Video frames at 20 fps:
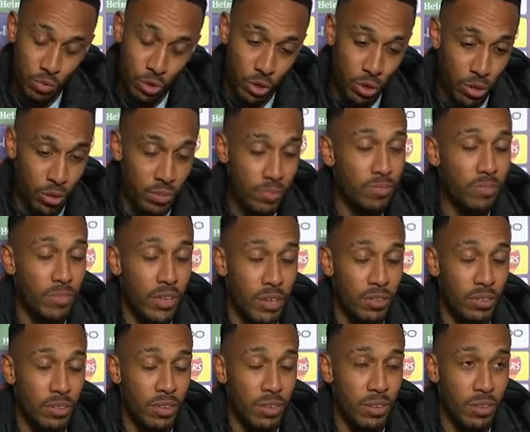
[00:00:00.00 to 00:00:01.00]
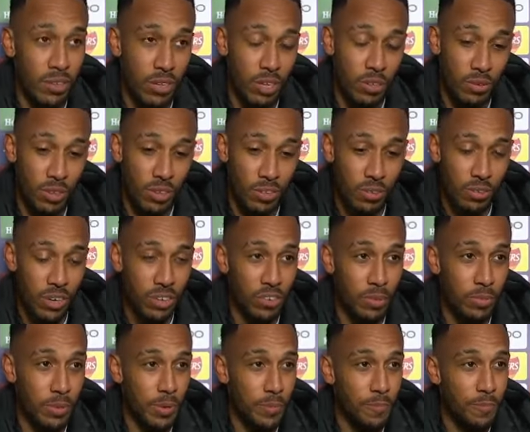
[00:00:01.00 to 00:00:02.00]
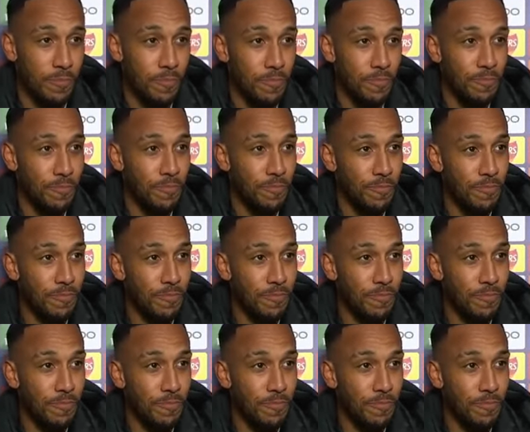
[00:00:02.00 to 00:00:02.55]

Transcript: So that's that was goal great. At the weekend and